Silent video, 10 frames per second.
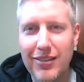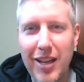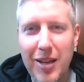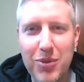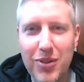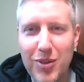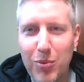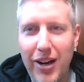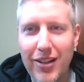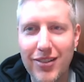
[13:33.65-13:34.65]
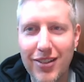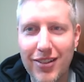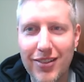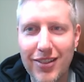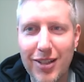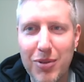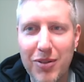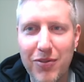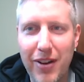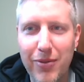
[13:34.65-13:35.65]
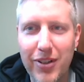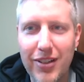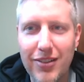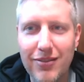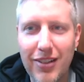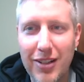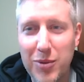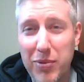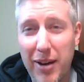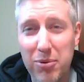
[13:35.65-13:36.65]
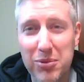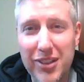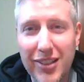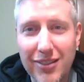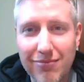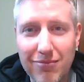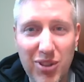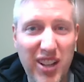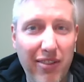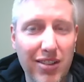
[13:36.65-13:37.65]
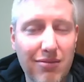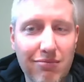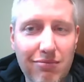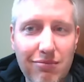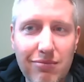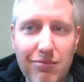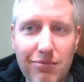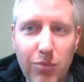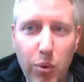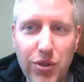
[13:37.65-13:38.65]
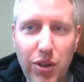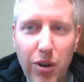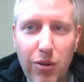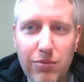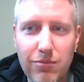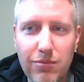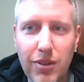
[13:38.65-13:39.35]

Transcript: games is Nebraska going to be the favorite in? And it's probably seven or so.